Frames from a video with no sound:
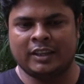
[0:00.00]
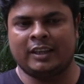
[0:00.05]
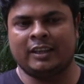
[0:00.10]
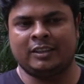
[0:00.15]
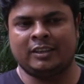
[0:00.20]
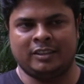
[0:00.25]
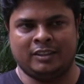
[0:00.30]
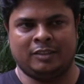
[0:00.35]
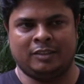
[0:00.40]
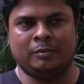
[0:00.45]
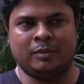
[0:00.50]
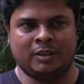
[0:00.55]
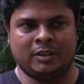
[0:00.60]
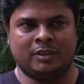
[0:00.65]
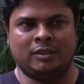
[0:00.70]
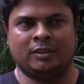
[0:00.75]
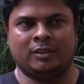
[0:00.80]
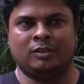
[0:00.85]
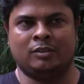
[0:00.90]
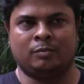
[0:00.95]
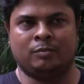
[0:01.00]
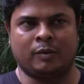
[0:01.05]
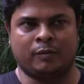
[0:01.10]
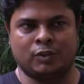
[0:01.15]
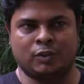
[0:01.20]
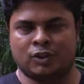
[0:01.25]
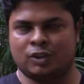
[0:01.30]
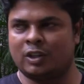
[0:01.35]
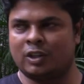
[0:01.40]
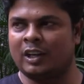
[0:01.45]
and in my
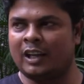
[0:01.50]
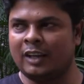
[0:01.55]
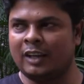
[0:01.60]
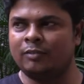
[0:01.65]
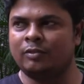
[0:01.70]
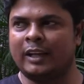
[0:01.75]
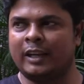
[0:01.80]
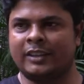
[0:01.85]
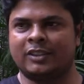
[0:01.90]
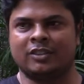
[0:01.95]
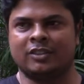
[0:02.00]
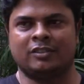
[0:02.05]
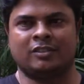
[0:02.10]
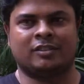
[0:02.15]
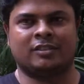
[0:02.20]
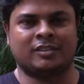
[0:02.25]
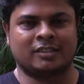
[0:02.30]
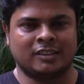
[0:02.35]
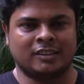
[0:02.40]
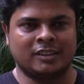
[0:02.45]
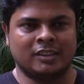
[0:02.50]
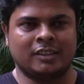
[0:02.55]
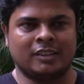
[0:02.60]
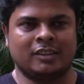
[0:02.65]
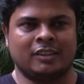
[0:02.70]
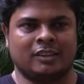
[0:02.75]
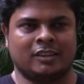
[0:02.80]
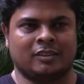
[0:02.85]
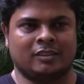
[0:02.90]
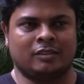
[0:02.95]
professional life, that is
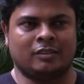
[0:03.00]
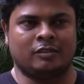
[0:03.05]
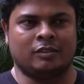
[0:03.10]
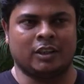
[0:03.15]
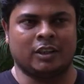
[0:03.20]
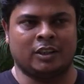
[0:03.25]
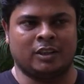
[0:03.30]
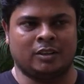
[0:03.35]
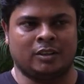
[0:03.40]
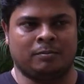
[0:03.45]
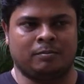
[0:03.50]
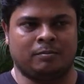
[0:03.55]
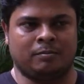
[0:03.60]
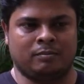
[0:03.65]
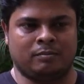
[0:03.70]
the